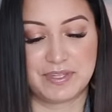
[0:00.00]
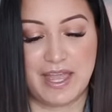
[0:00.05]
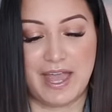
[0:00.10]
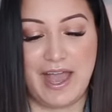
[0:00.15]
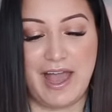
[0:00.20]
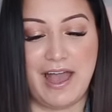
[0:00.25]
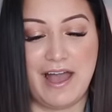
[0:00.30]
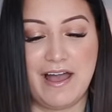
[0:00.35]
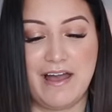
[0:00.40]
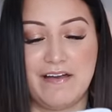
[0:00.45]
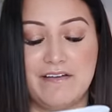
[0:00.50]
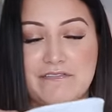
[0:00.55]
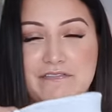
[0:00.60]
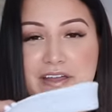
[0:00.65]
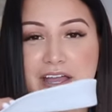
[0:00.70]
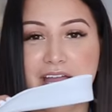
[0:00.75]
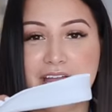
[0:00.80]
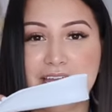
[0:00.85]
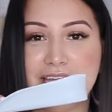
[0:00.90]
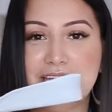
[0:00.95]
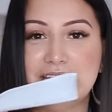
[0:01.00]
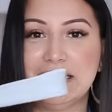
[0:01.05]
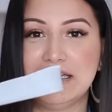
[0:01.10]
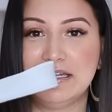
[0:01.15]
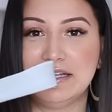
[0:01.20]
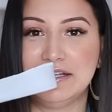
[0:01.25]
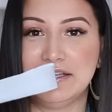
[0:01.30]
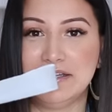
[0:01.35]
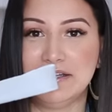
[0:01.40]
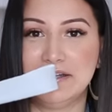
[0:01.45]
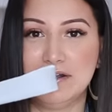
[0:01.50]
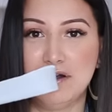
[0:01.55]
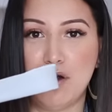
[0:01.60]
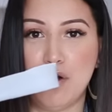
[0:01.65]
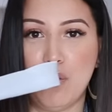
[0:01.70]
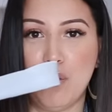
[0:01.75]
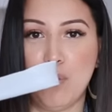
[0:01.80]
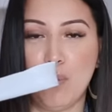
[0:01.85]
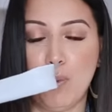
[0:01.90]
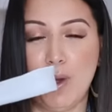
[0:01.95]
have a hidden
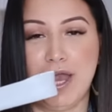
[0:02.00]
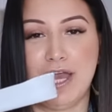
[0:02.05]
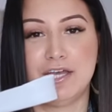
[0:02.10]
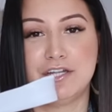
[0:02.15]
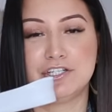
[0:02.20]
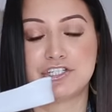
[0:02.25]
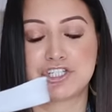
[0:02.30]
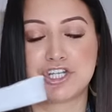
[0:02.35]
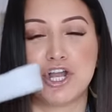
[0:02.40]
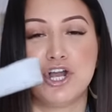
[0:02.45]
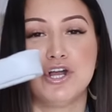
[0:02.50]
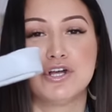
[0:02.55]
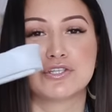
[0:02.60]
wedge.